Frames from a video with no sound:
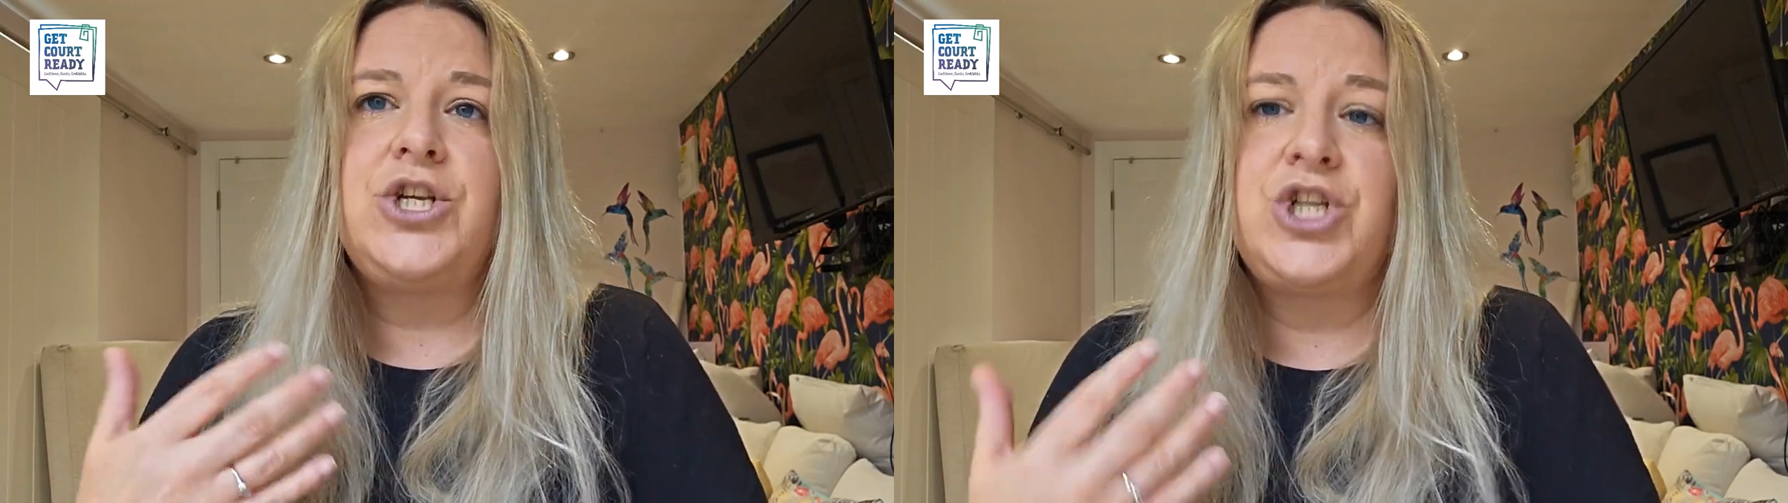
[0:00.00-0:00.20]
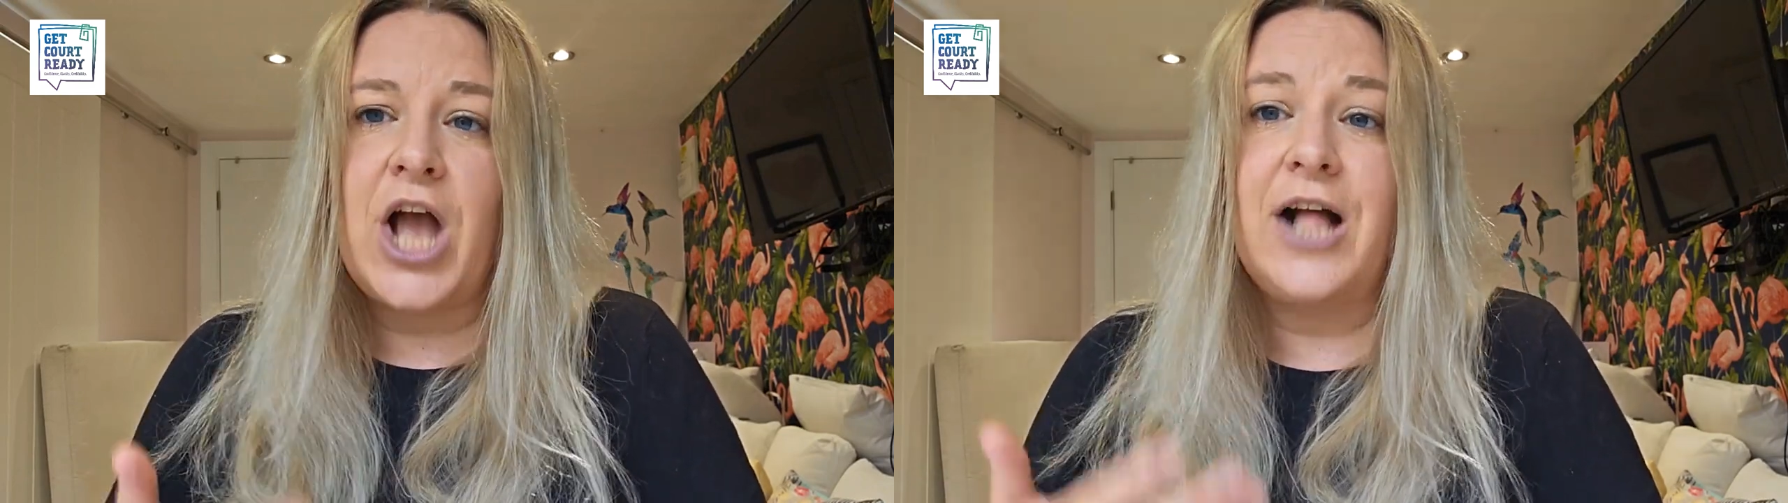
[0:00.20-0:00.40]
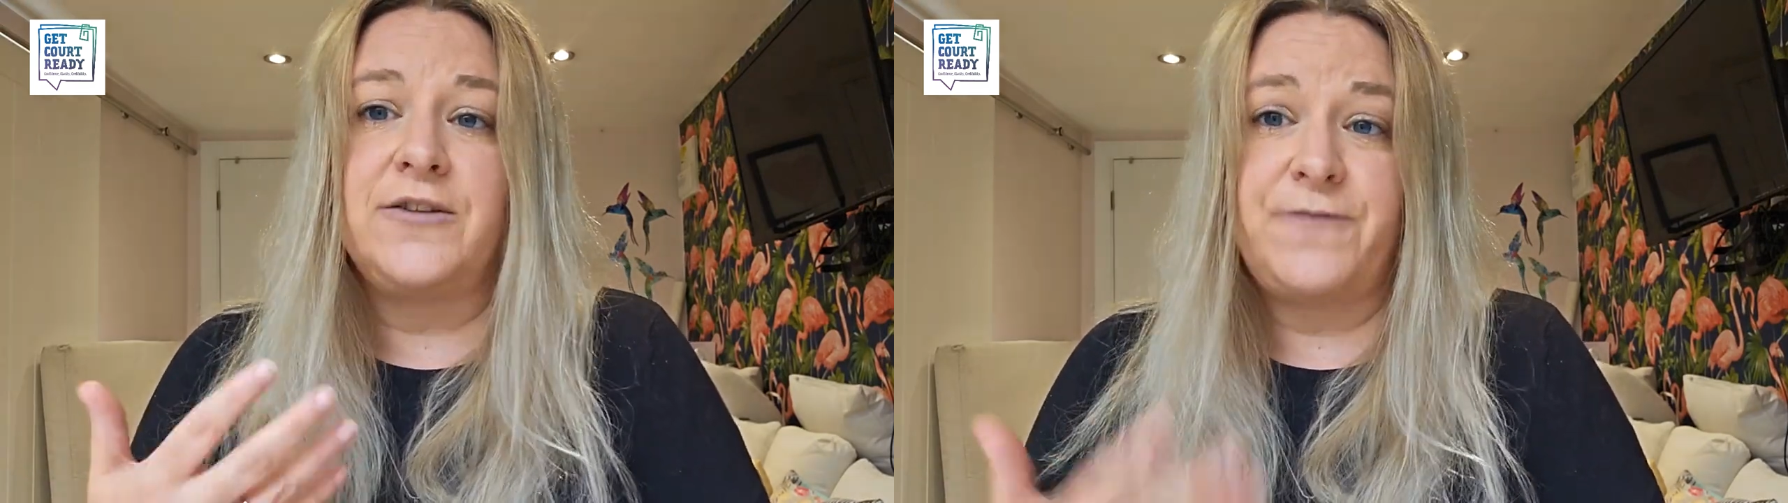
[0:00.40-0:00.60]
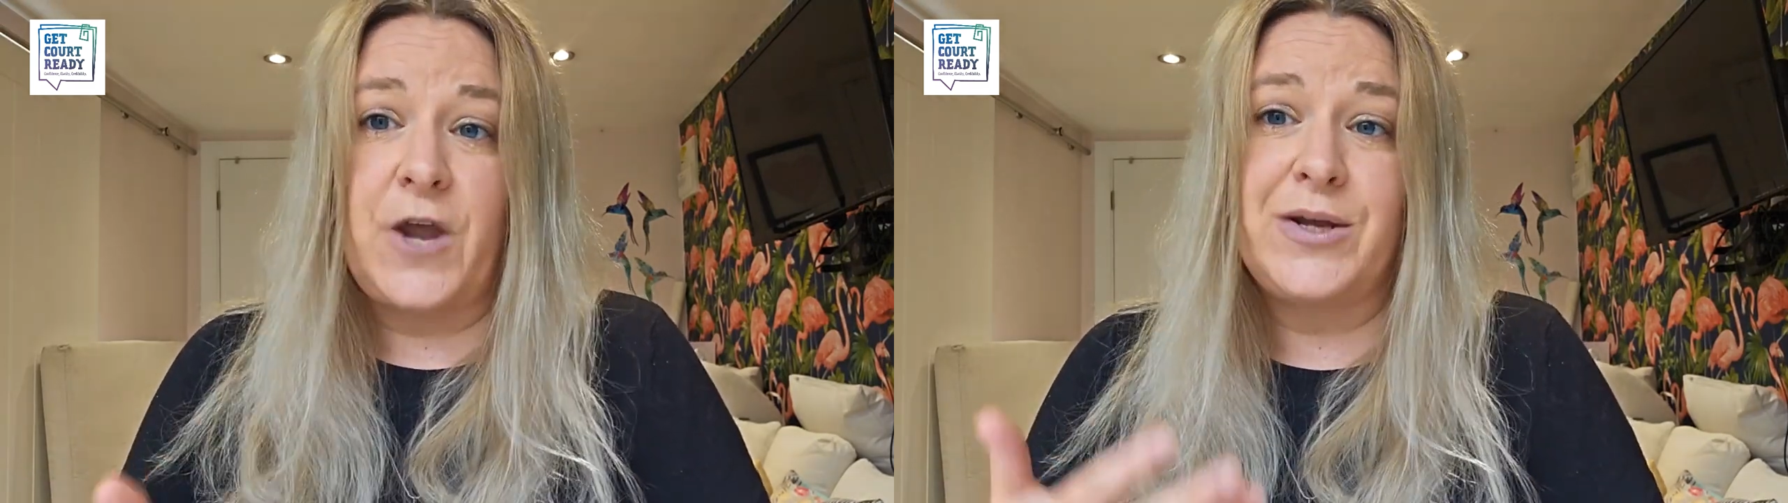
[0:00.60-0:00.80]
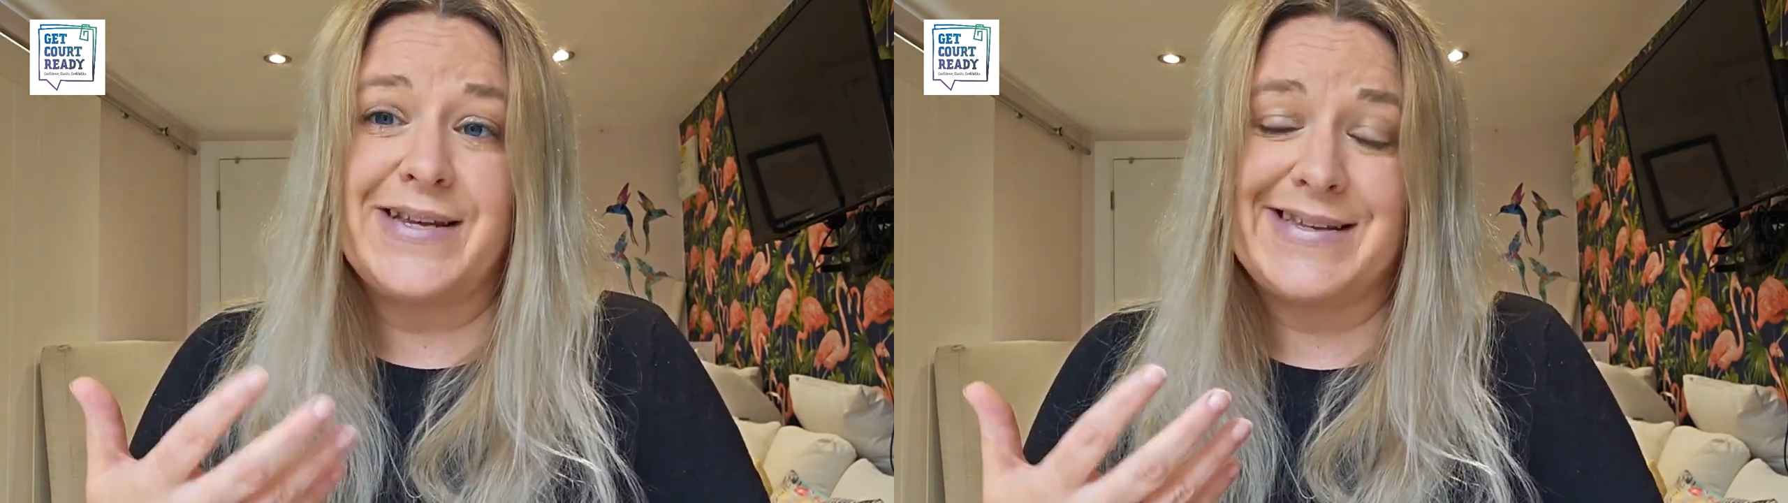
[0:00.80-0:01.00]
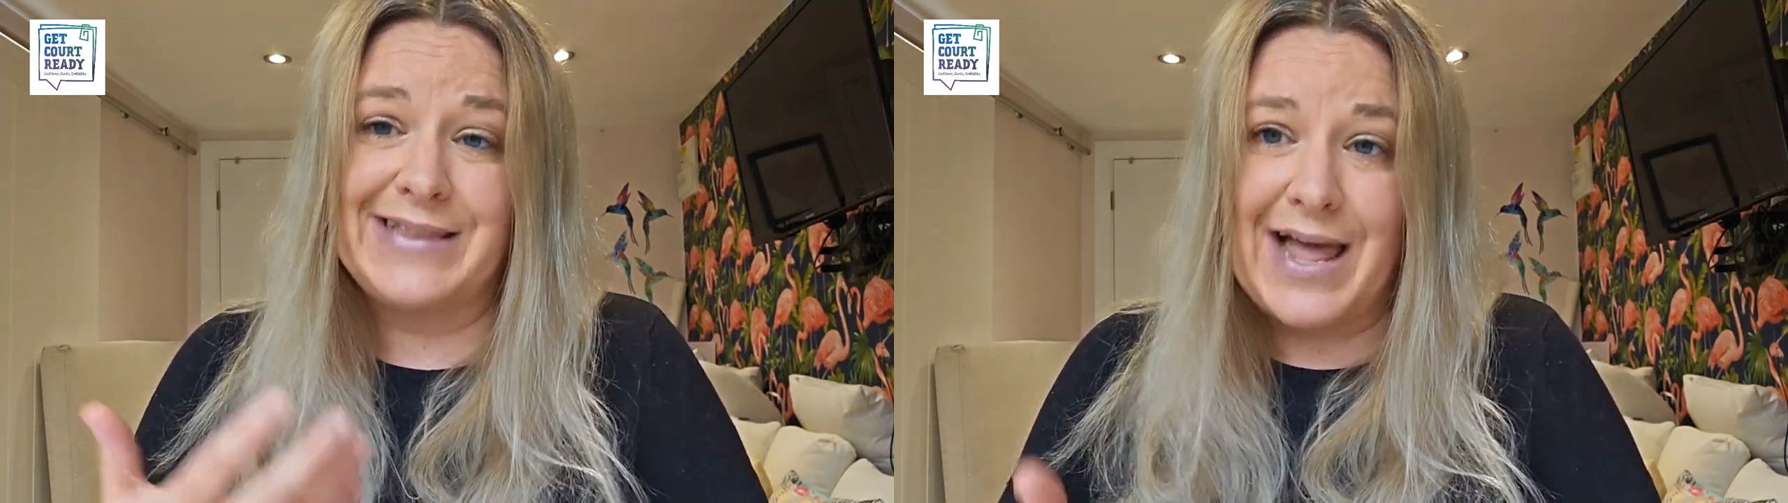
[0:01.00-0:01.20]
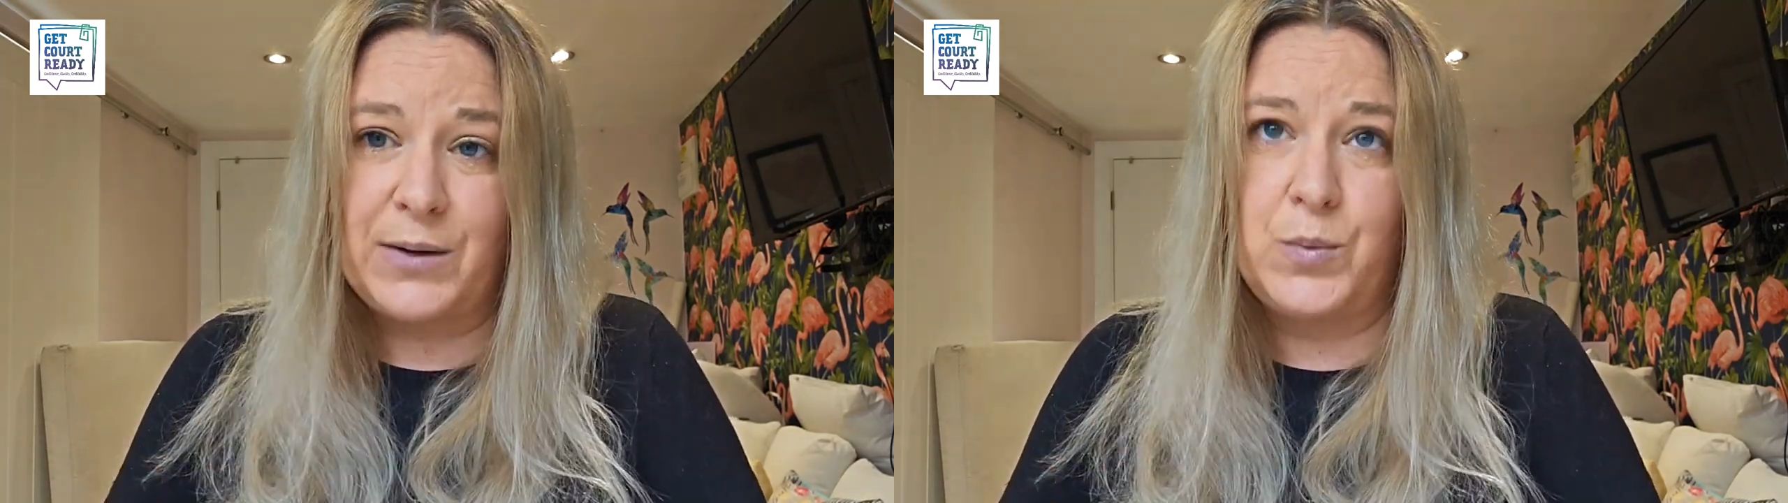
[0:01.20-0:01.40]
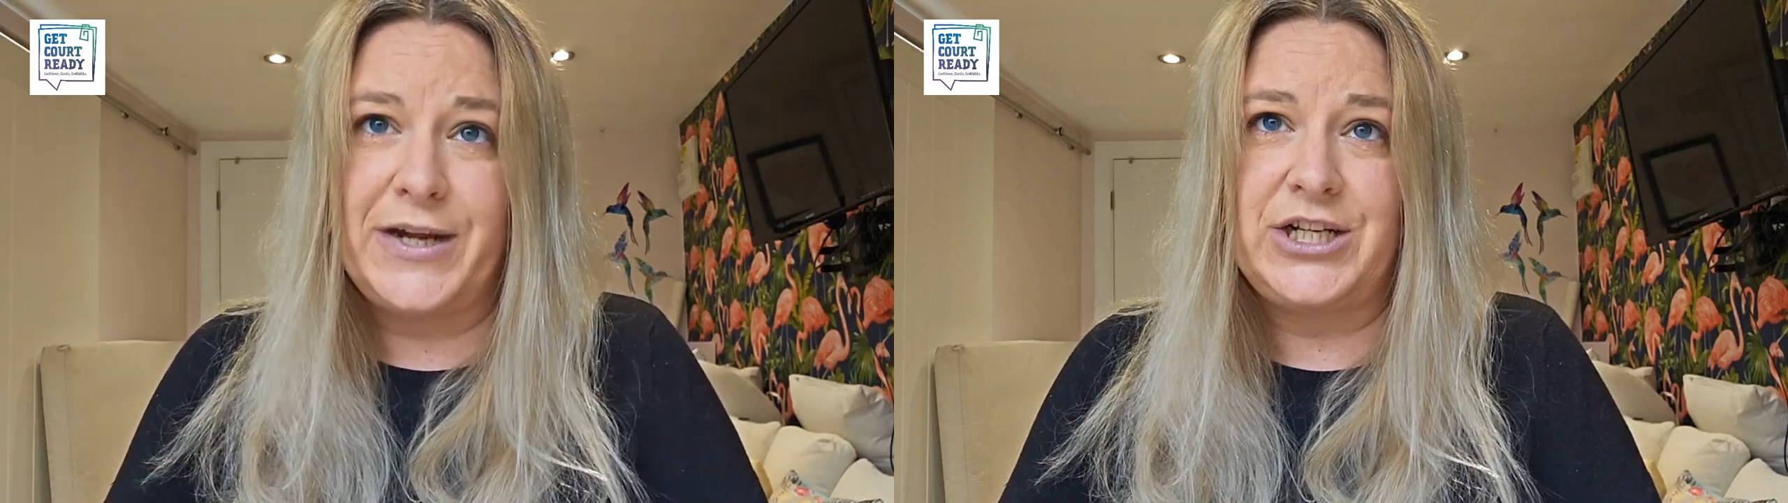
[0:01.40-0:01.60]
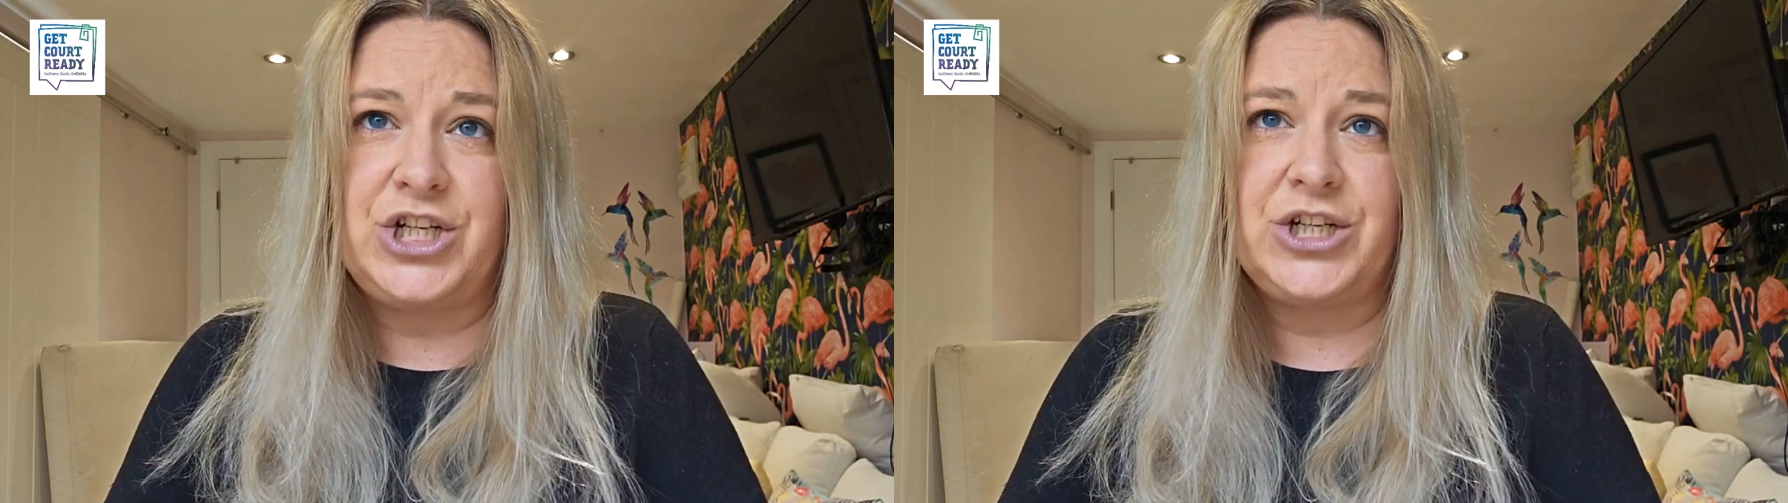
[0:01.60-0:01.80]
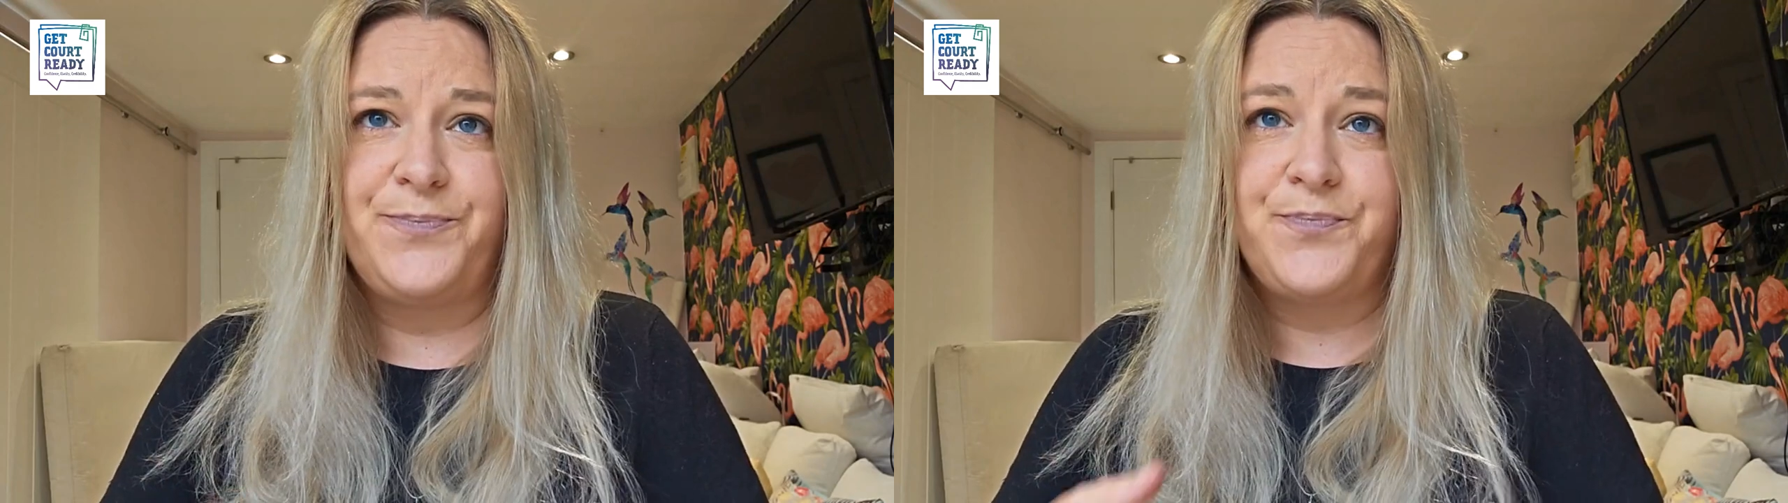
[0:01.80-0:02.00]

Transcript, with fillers: child-focused language.